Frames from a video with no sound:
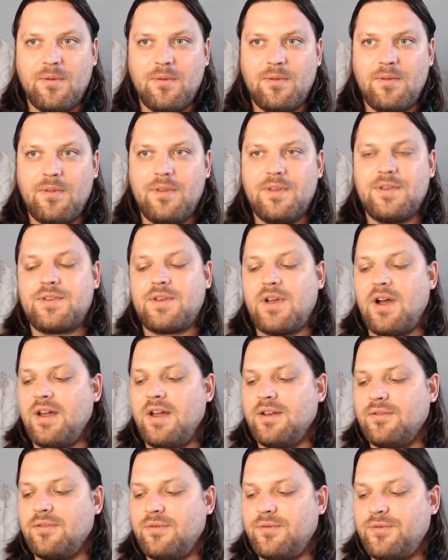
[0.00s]
this
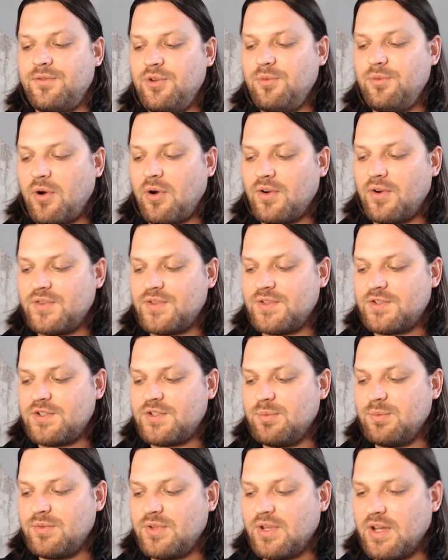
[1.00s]
kind of two-party
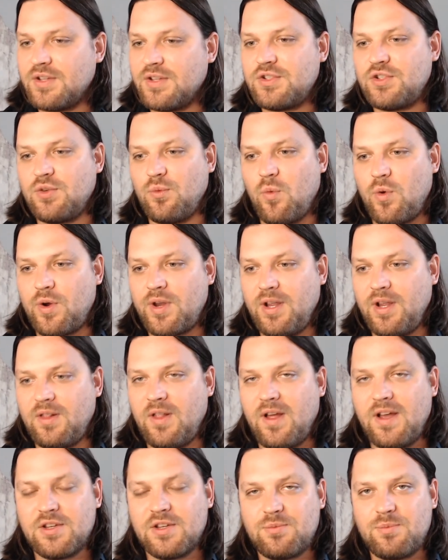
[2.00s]
system does to working
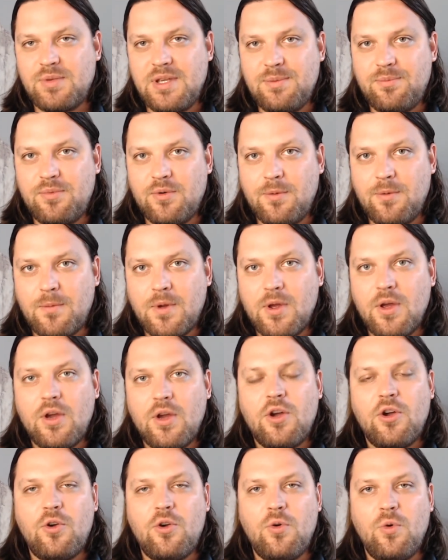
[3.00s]
class people
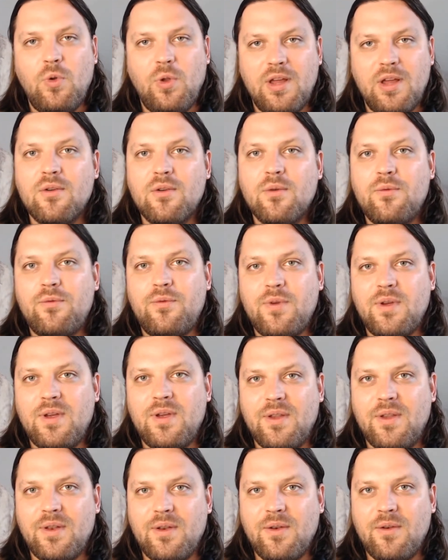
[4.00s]
who live
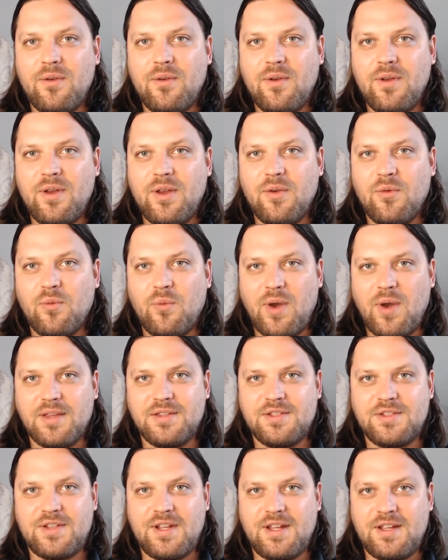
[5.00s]
in red
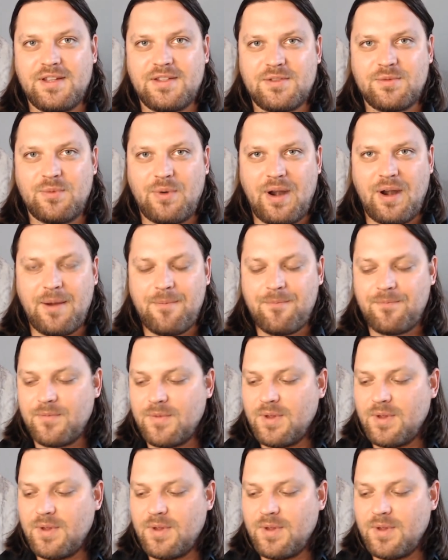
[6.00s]
states, right?